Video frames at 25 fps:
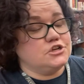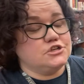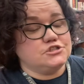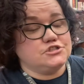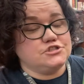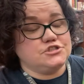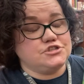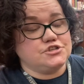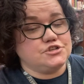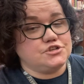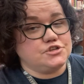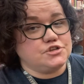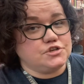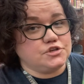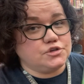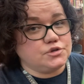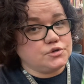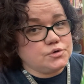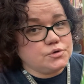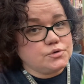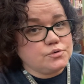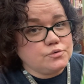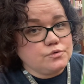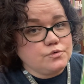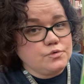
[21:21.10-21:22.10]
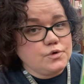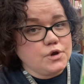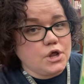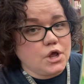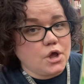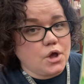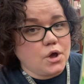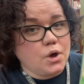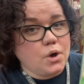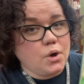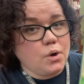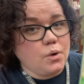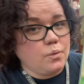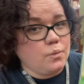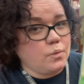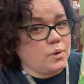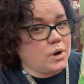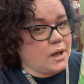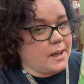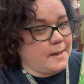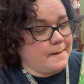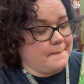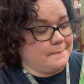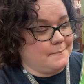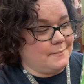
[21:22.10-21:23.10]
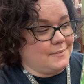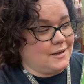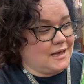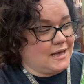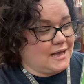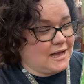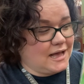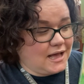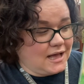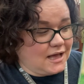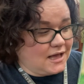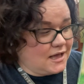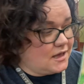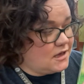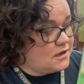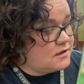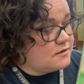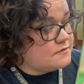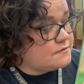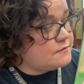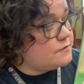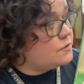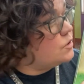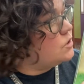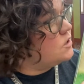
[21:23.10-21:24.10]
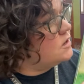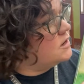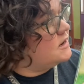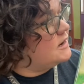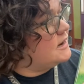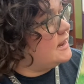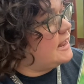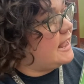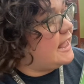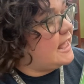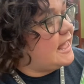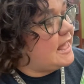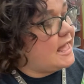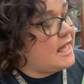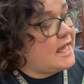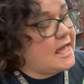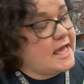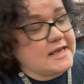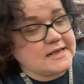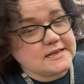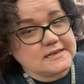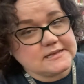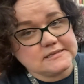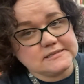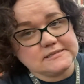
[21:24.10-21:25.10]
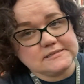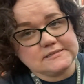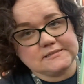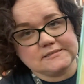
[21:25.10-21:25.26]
Do you know what my fort has?